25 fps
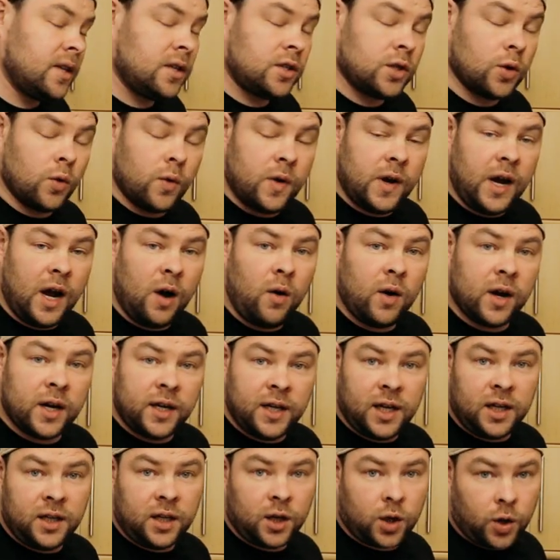So now
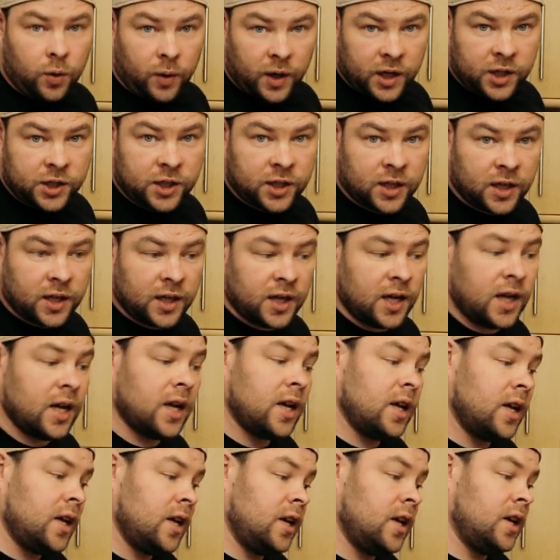another question, yeah,
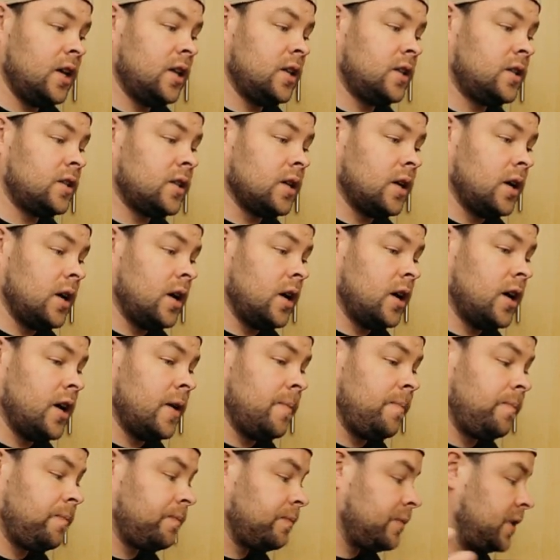it's
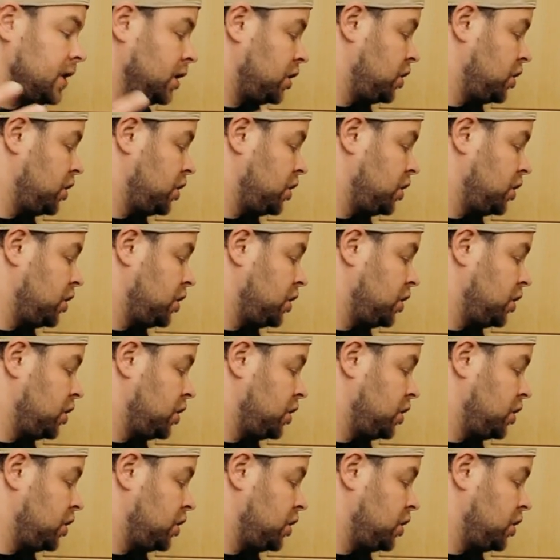the